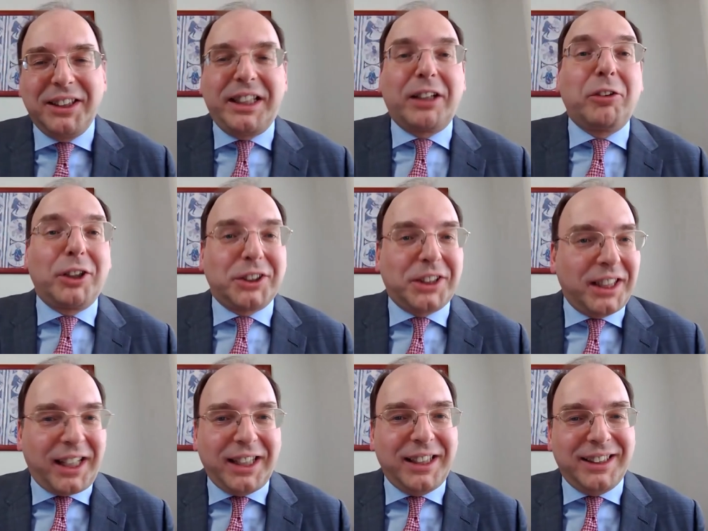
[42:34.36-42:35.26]

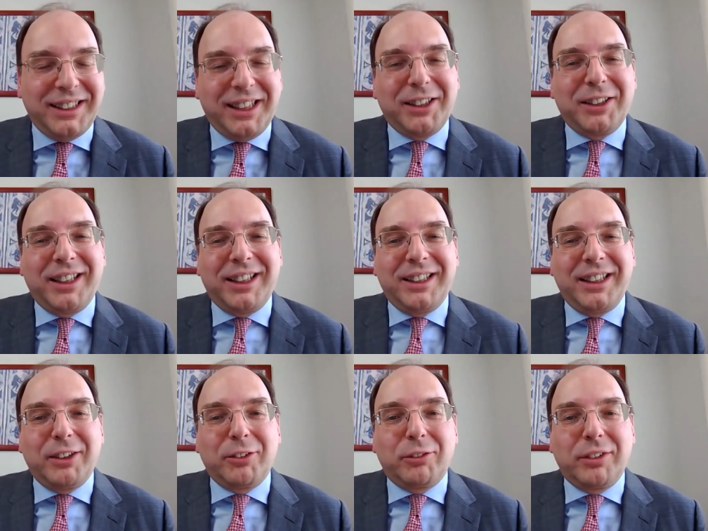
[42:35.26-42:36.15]
technology
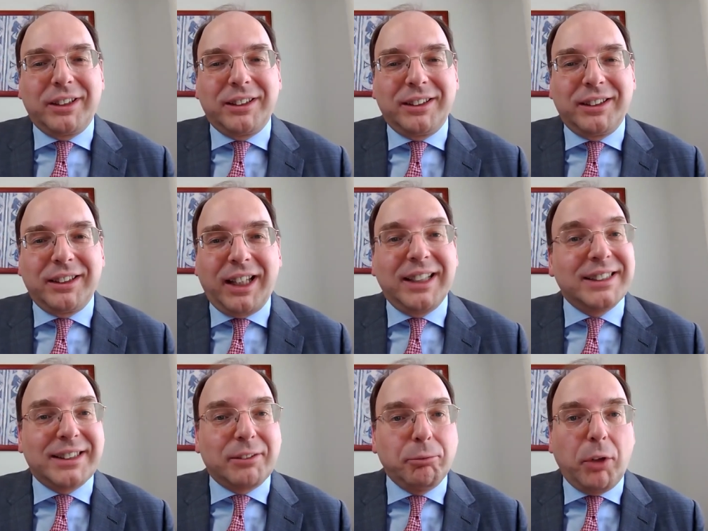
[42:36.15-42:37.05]

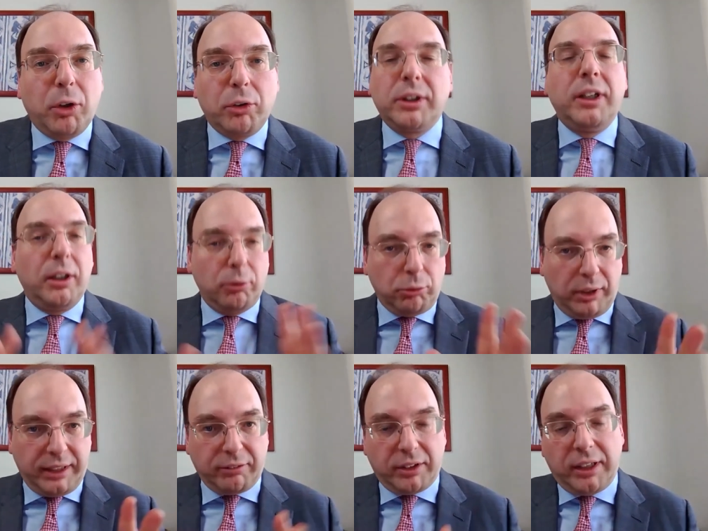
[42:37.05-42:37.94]
enhanced mode,
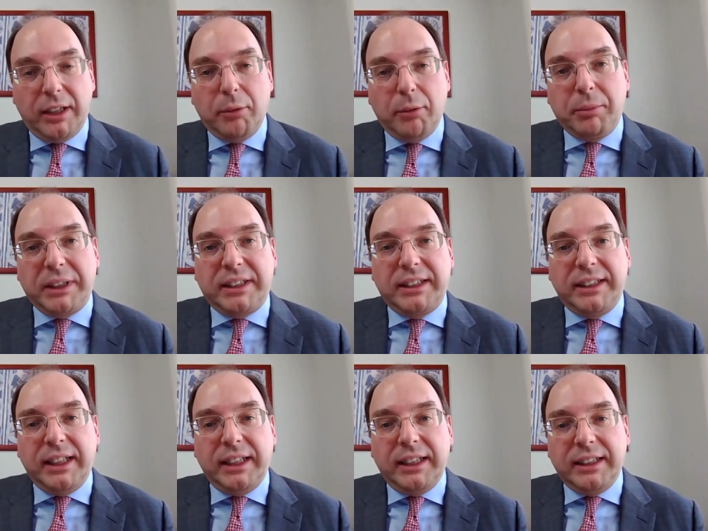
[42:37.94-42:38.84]
whatever. But
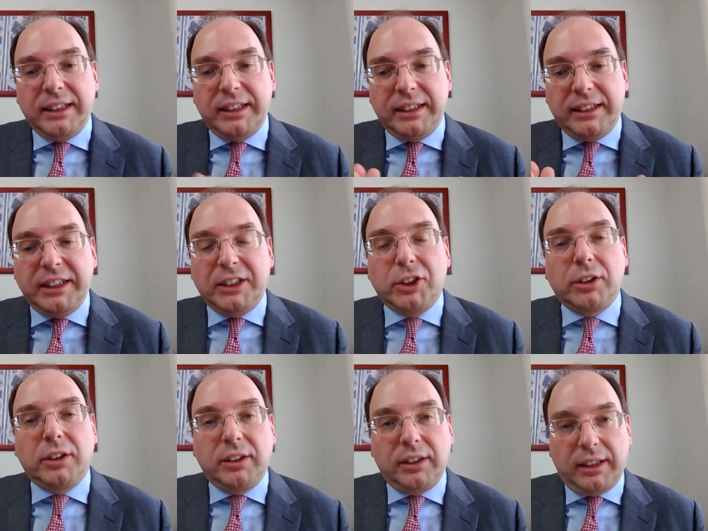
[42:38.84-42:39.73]
the
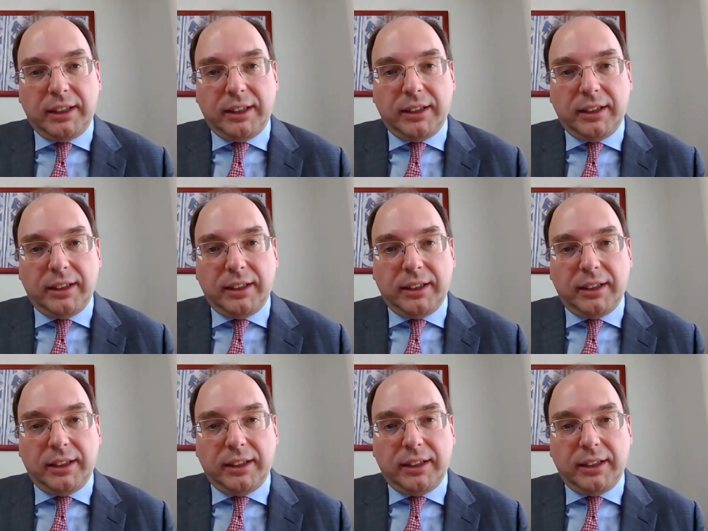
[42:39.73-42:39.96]
digital